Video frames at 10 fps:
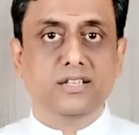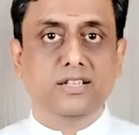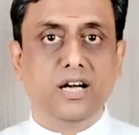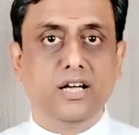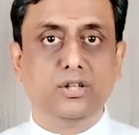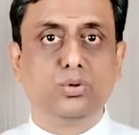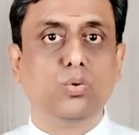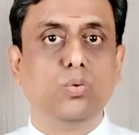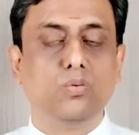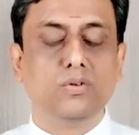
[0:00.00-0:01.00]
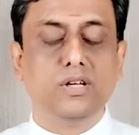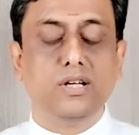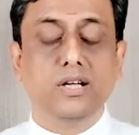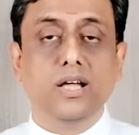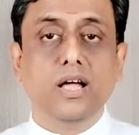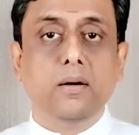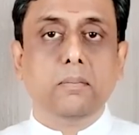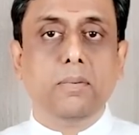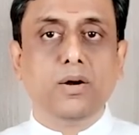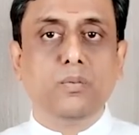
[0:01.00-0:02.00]
dhyayato.
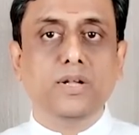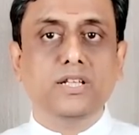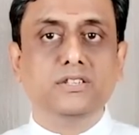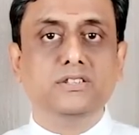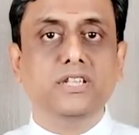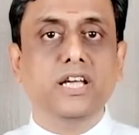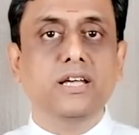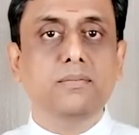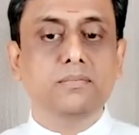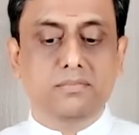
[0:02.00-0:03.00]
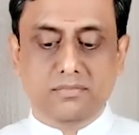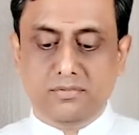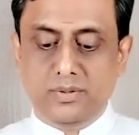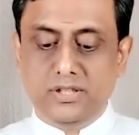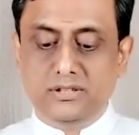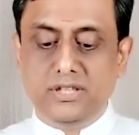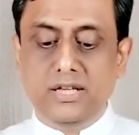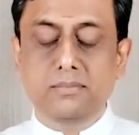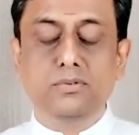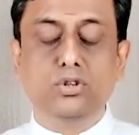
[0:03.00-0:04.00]
But when the
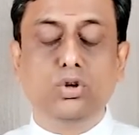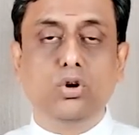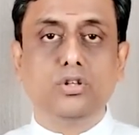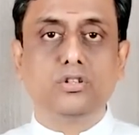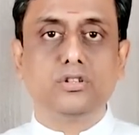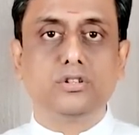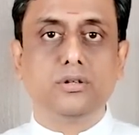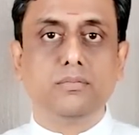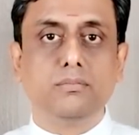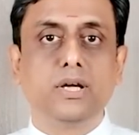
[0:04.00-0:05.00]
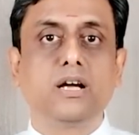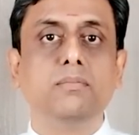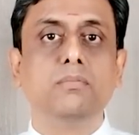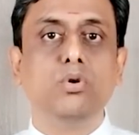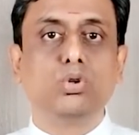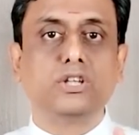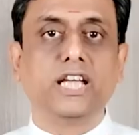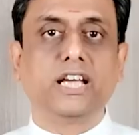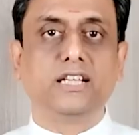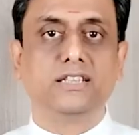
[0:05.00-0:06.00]
same thoughts become more
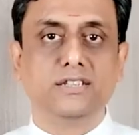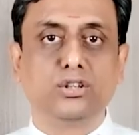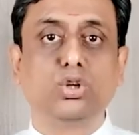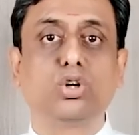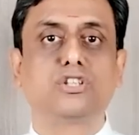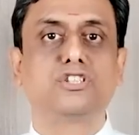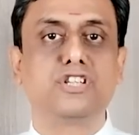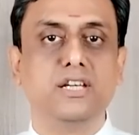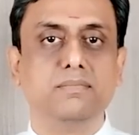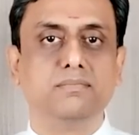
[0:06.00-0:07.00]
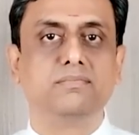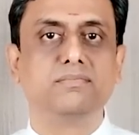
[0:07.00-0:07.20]
thick, the thought stream,